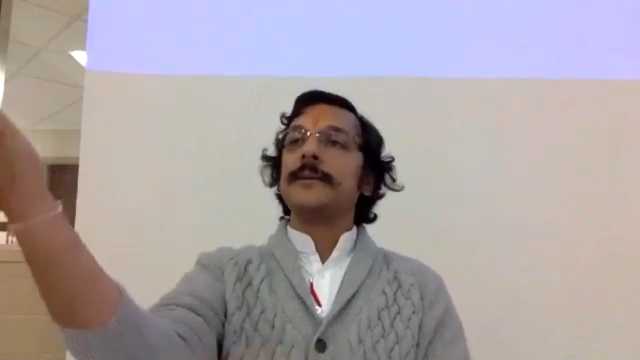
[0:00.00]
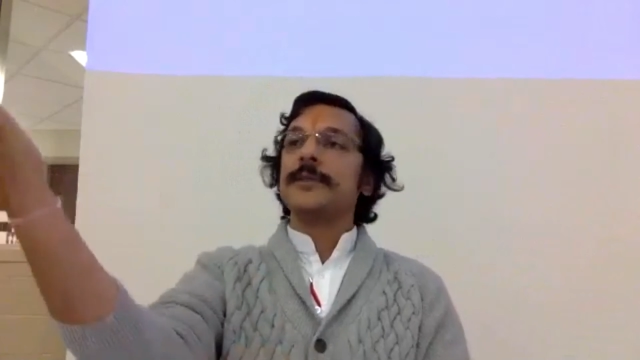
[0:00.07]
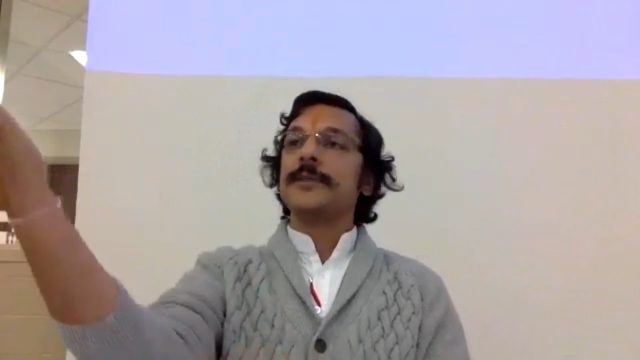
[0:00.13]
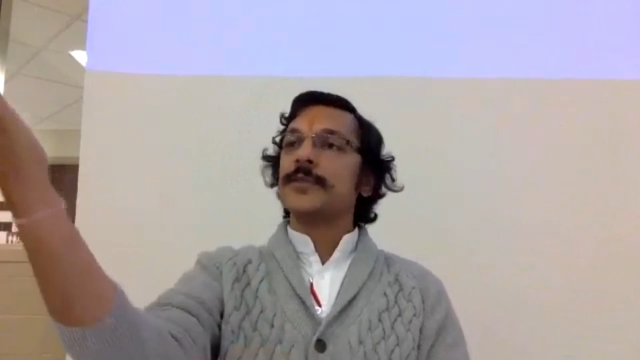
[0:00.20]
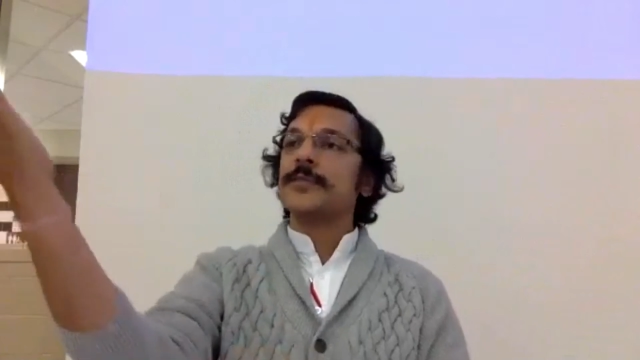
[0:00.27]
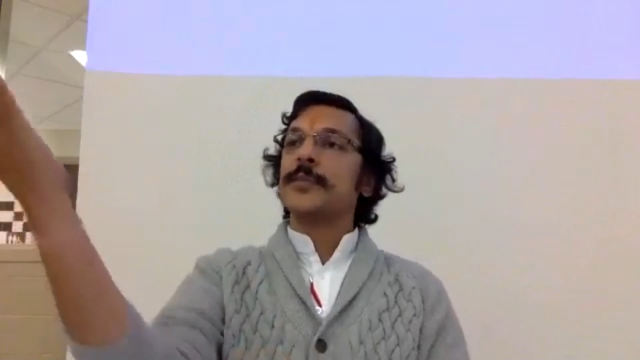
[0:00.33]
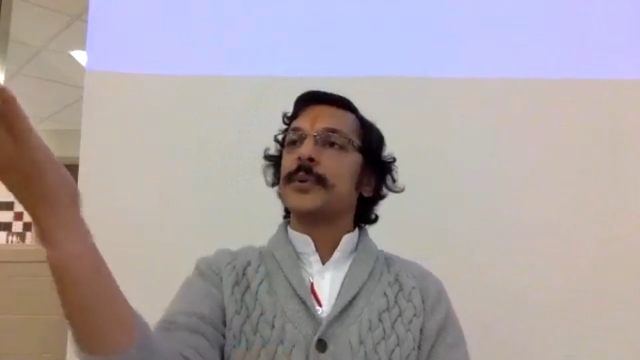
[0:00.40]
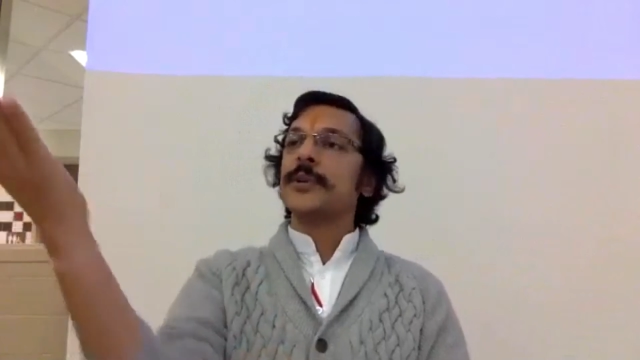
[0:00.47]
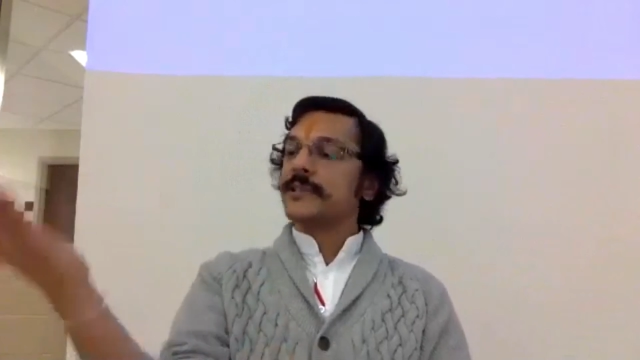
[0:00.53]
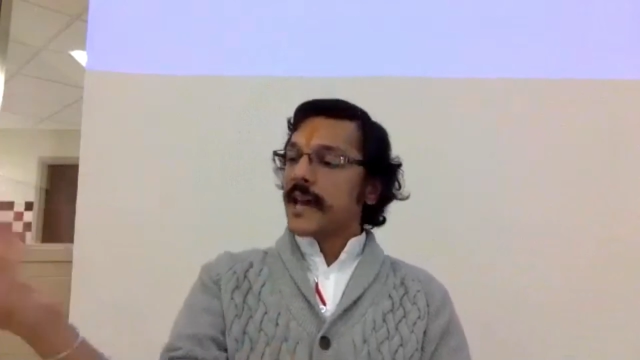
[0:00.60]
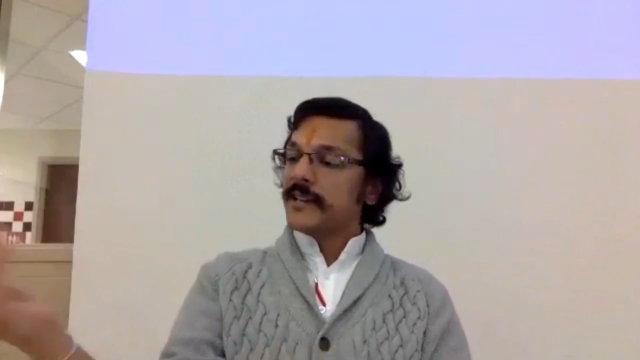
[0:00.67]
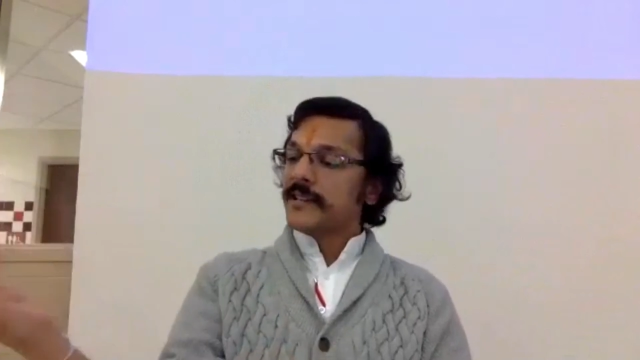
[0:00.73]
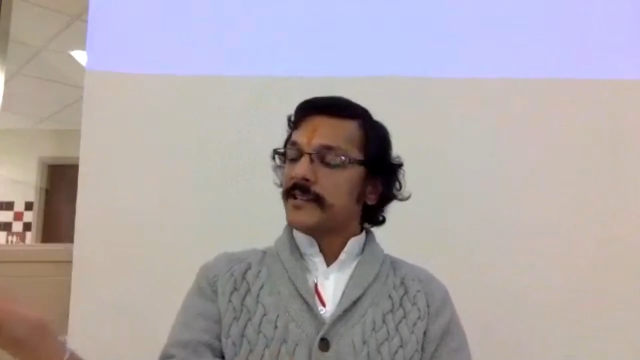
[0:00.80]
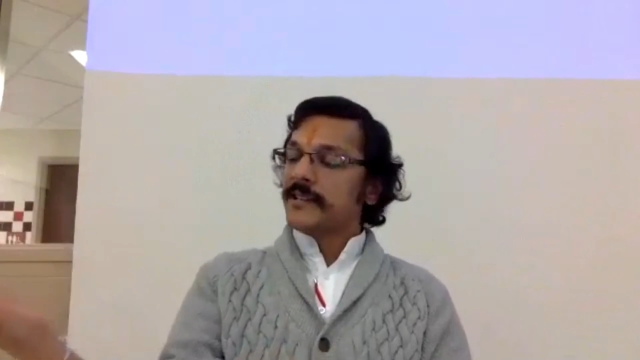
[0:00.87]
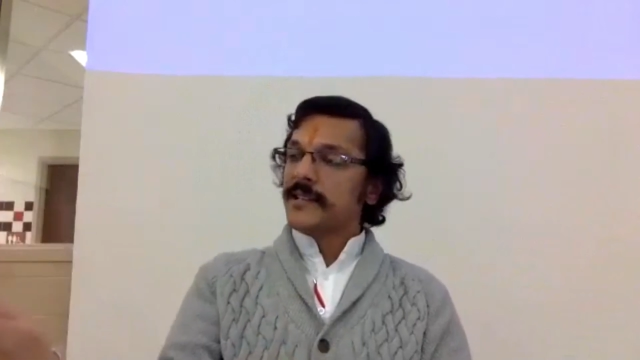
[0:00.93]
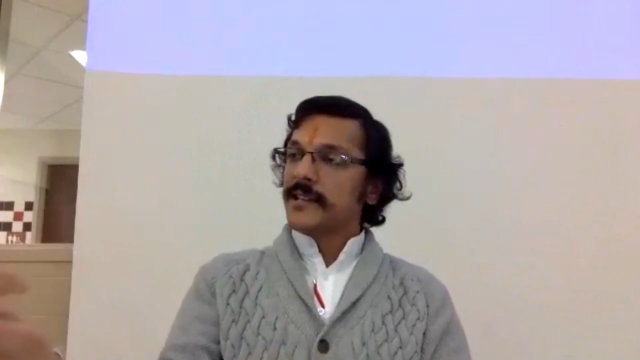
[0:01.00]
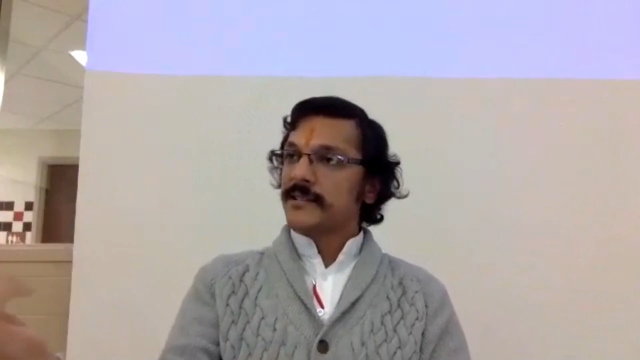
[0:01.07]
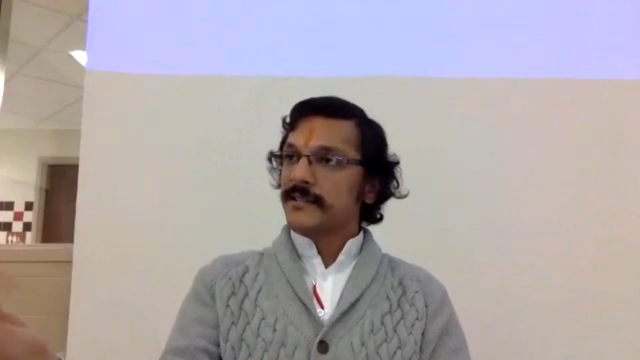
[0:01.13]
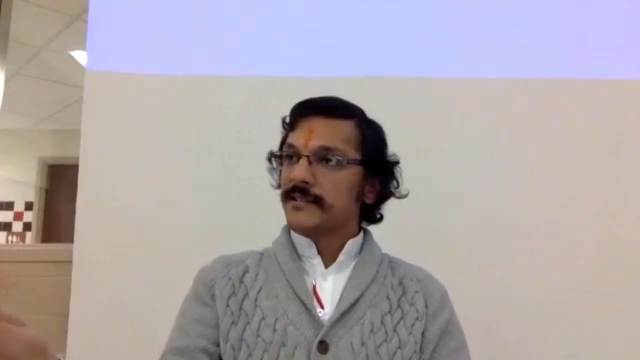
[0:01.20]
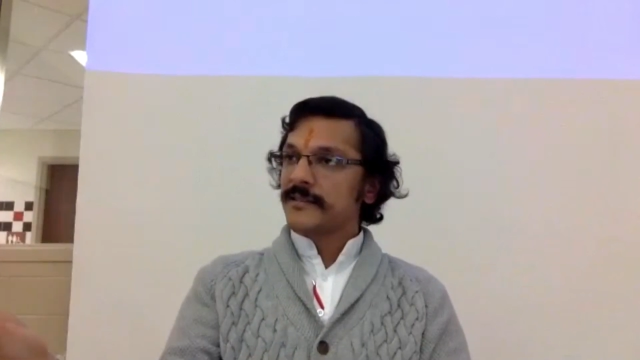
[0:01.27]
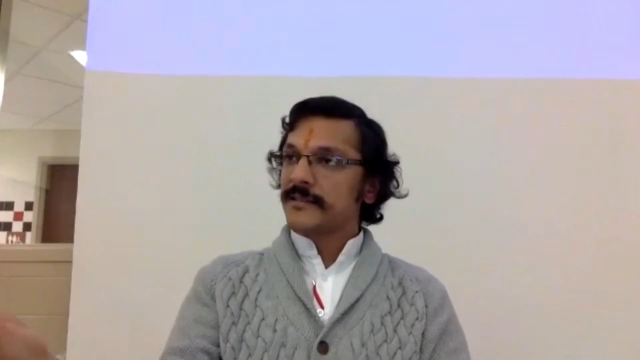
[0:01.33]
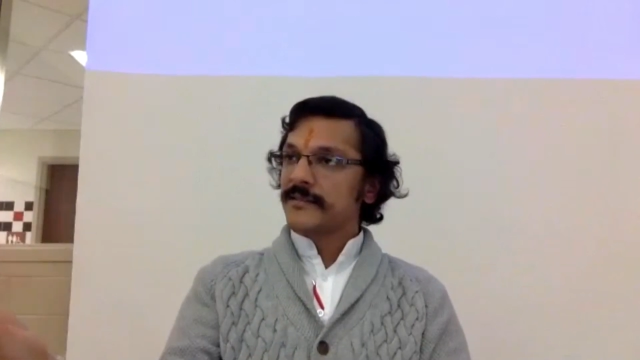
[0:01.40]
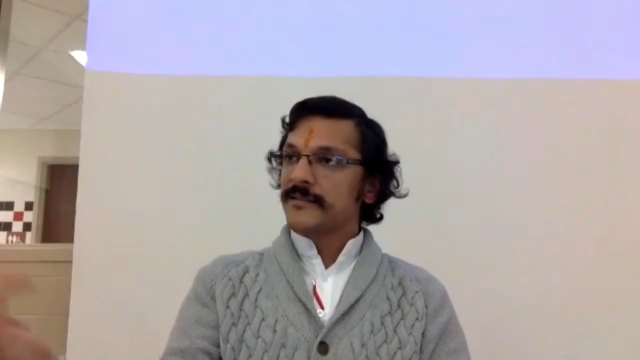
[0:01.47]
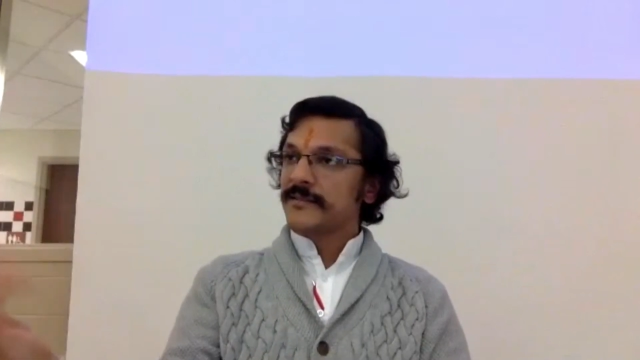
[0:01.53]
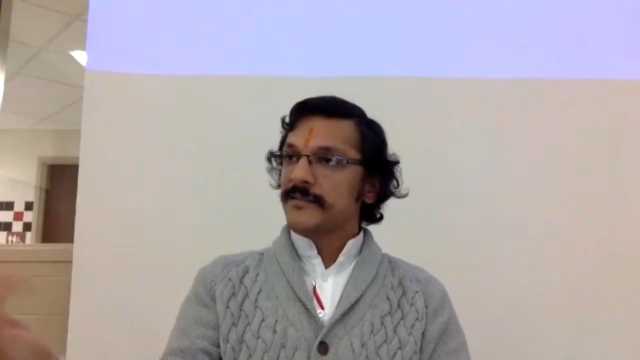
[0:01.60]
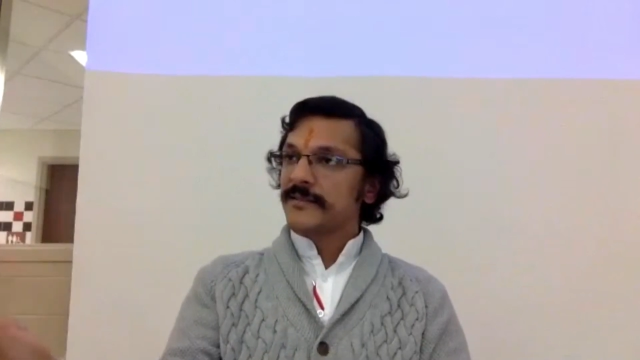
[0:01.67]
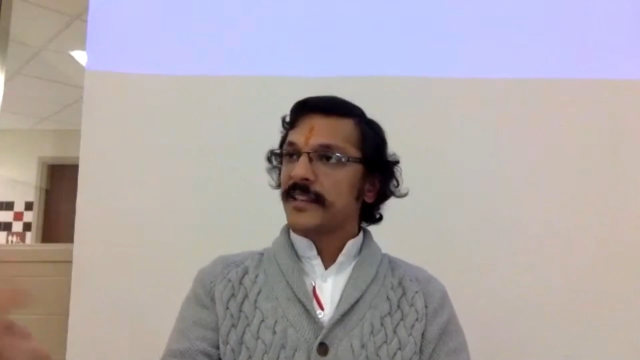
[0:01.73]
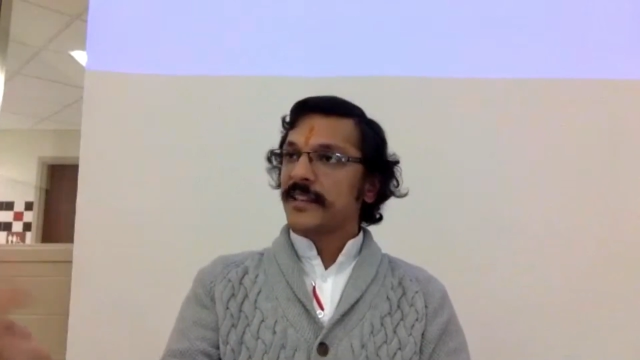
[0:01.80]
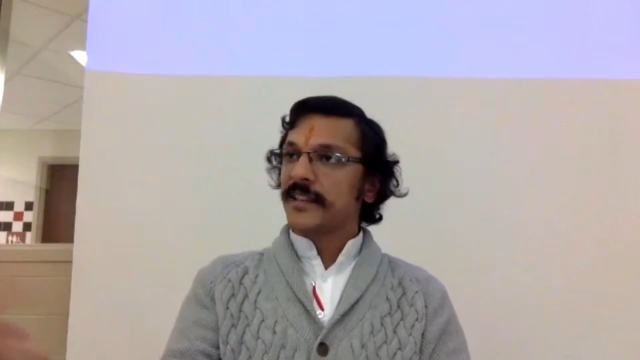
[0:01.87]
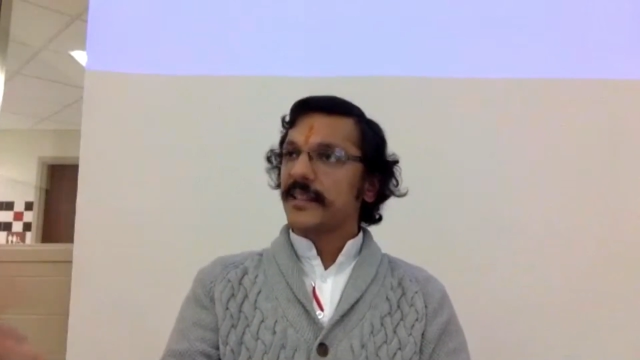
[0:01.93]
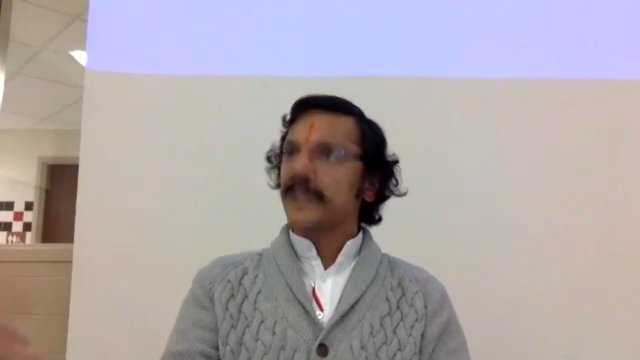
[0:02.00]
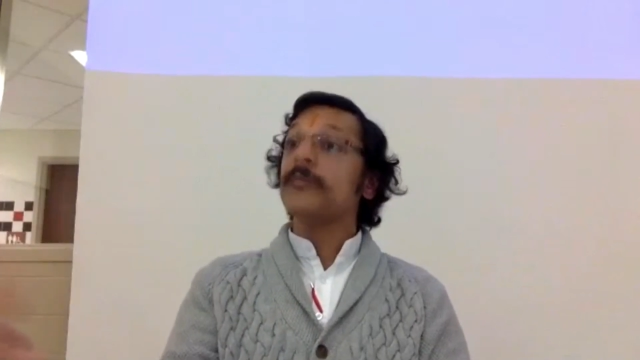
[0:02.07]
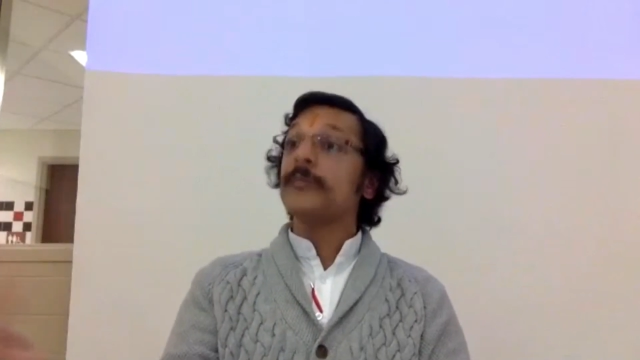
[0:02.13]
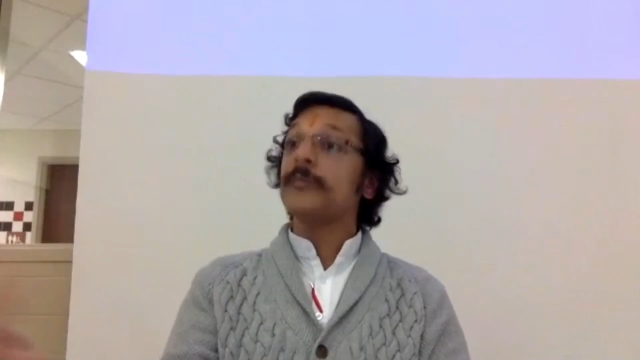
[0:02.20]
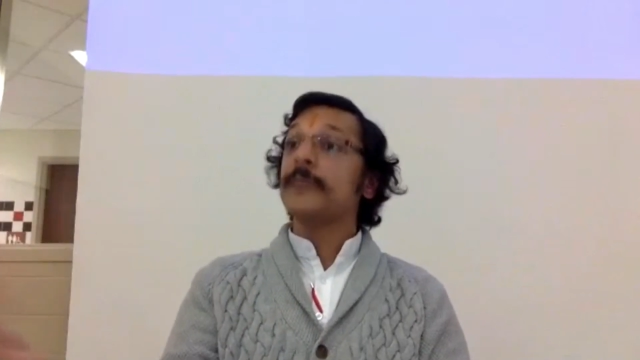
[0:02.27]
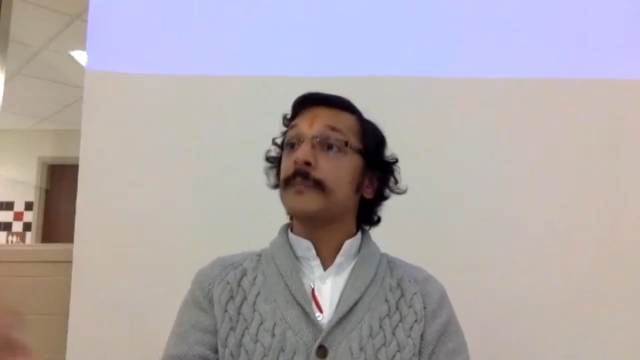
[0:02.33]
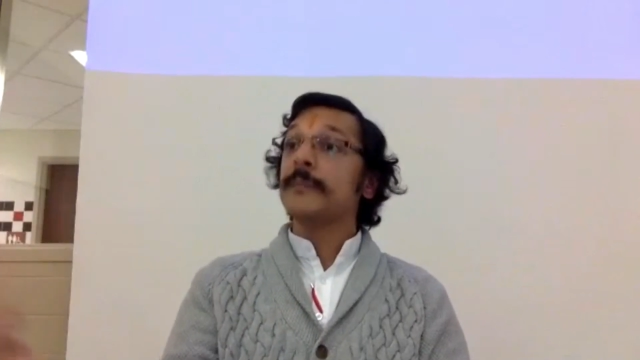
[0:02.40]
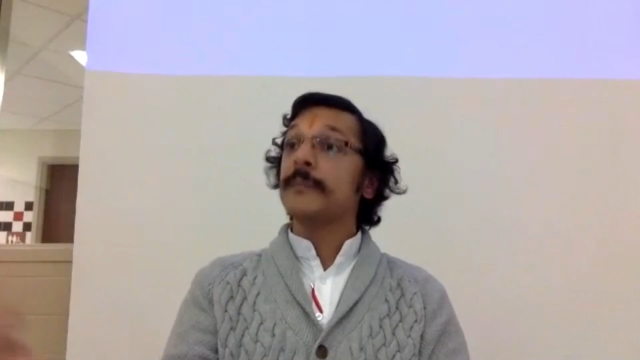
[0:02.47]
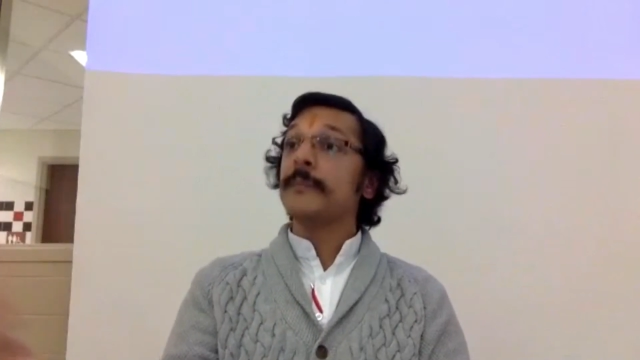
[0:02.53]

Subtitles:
says, give me my bow.